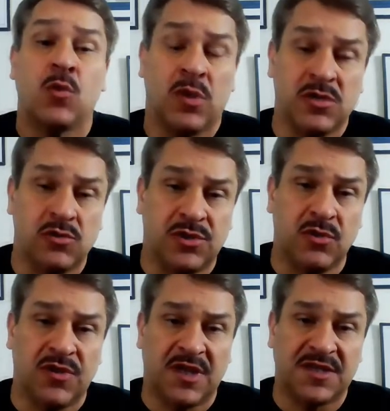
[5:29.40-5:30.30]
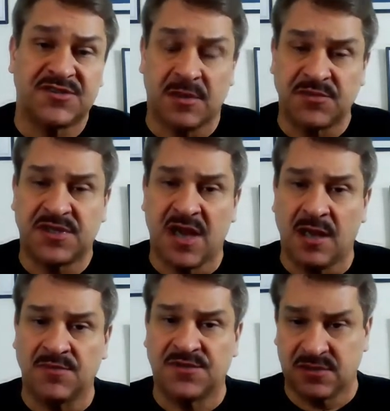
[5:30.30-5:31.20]
when you do this,
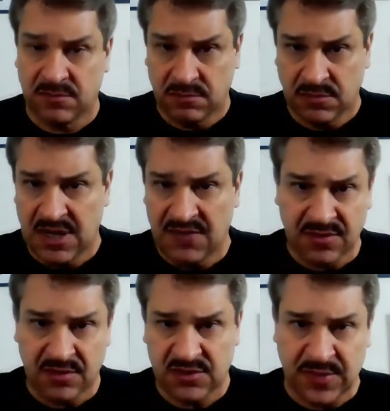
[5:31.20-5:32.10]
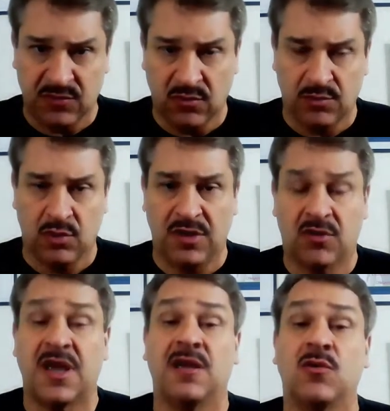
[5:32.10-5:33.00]
sometimes you have to explain to an employee,
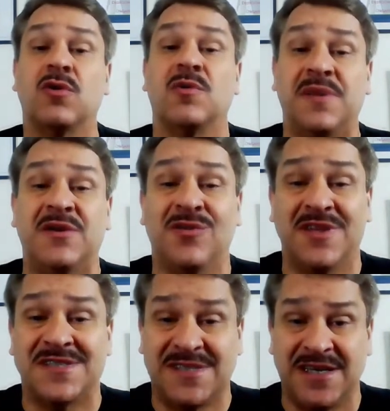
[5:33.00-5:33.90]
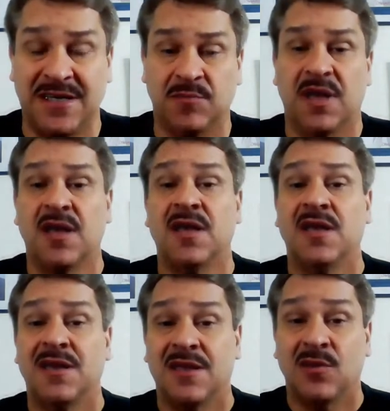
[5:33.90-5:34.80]
okay, in order to be on this team,
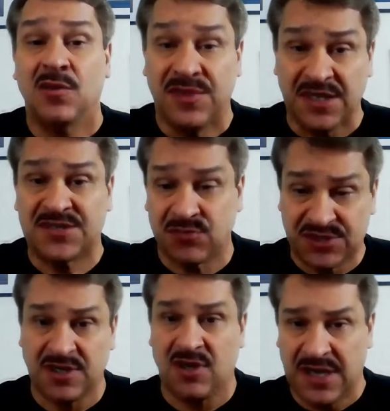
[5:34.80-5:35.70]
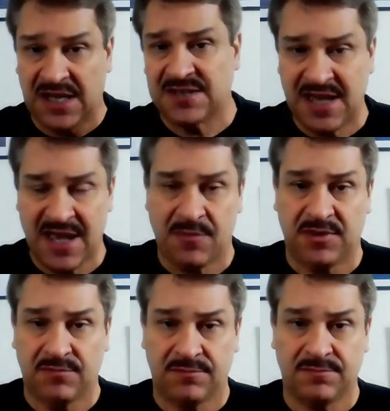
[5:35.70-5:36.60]
this result has to
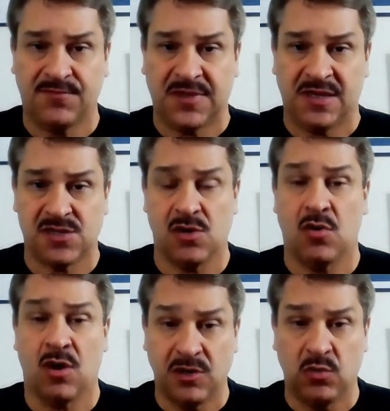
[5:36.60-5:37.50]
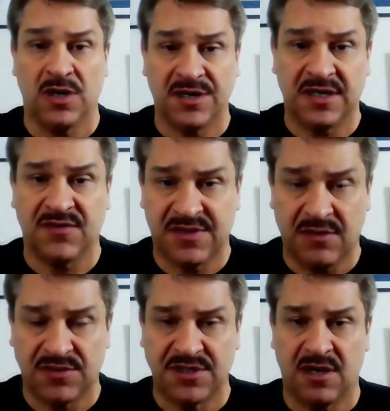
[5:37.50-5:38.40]
happen. So are you willing to give us
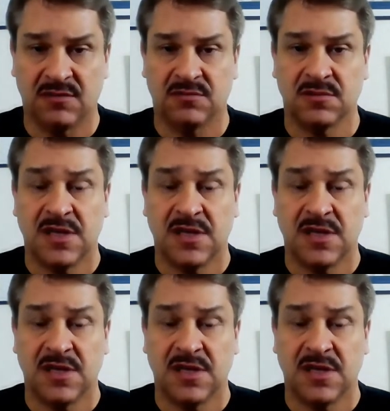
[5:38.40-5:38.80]
that result?